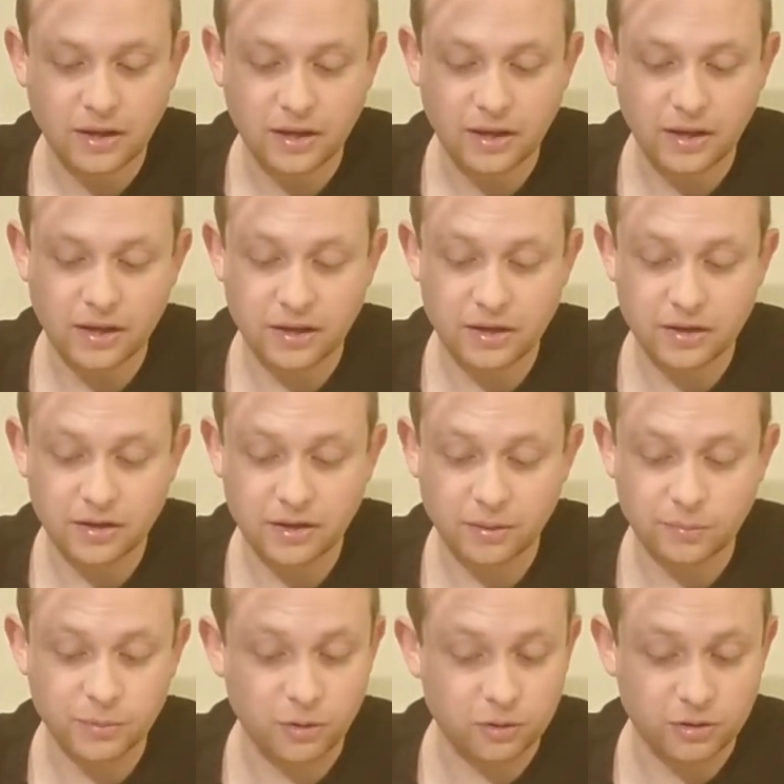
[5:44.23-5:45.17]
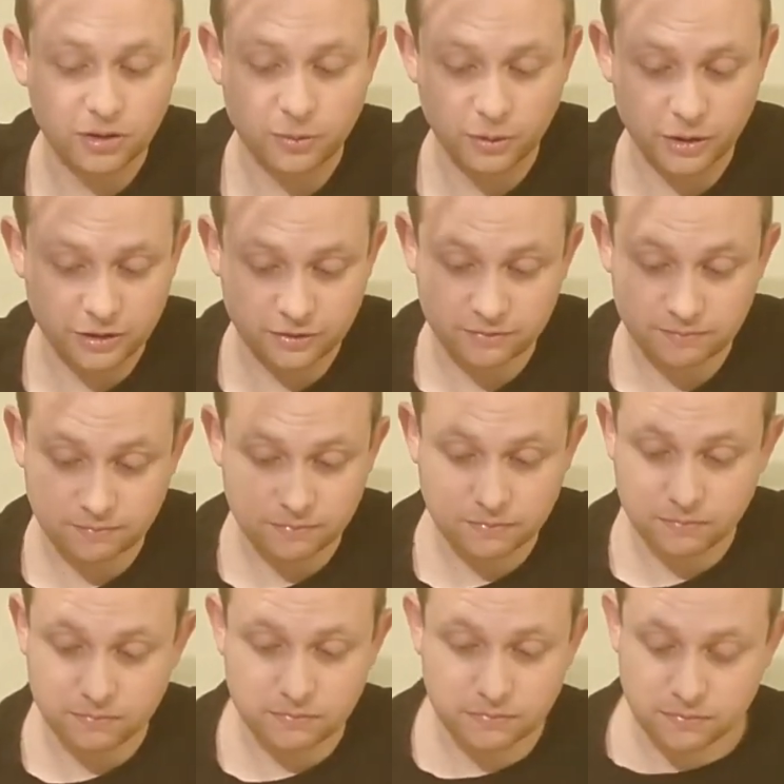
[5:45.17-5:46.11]
And I'm not going to want to
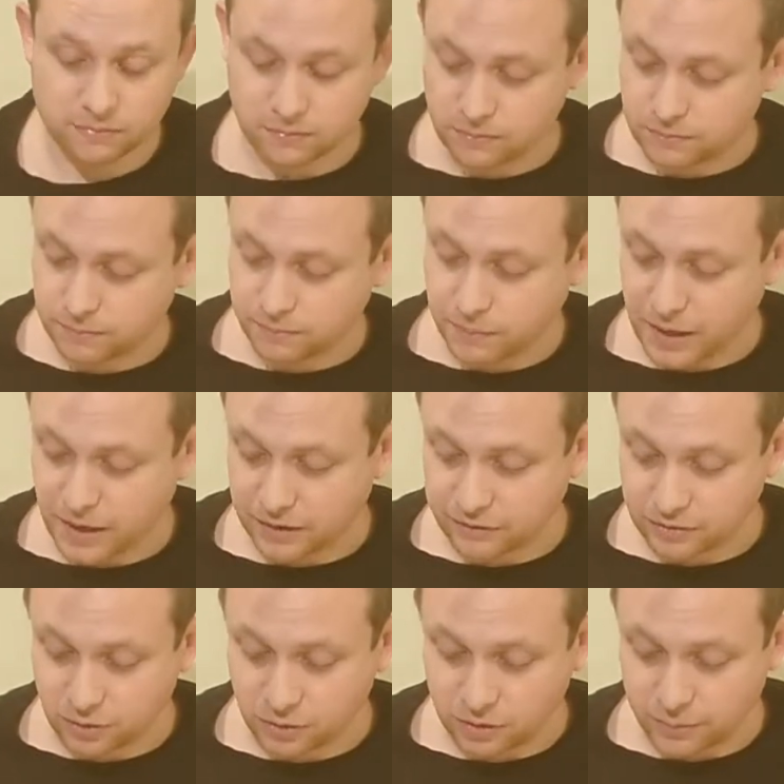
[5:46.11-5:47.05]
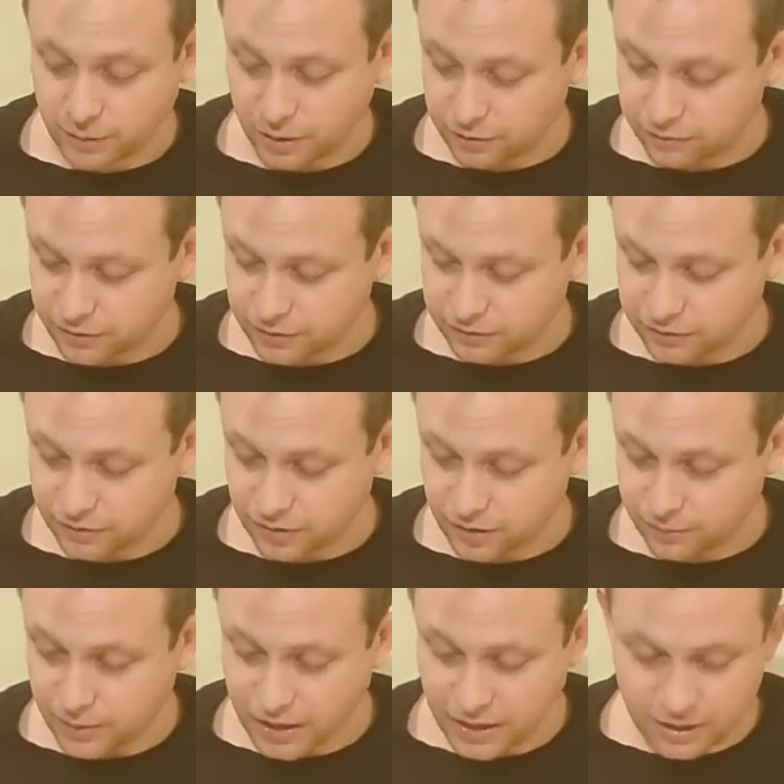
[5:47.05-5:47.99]
pass Gollum over this
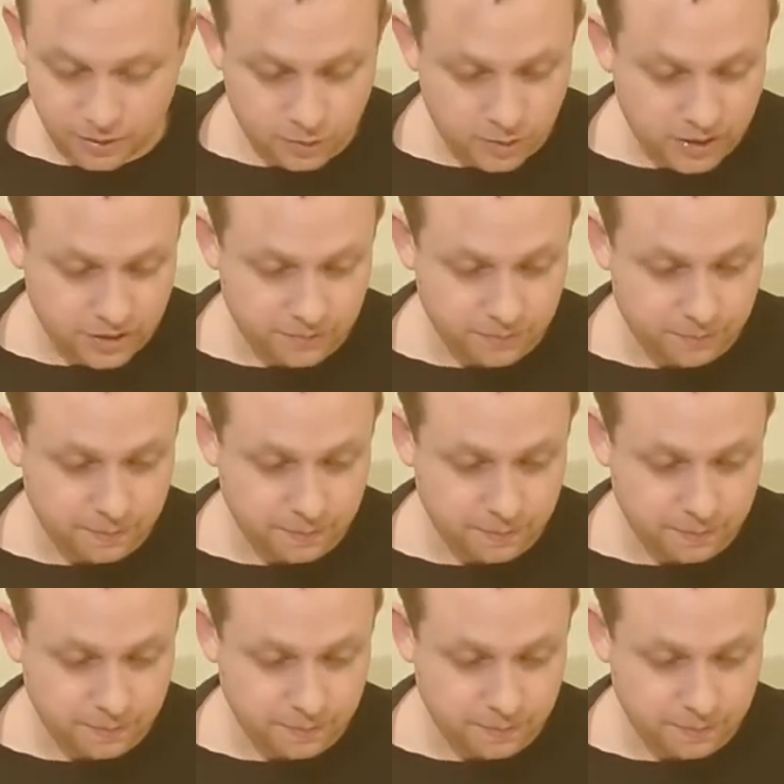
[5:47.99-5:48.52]
time anyway.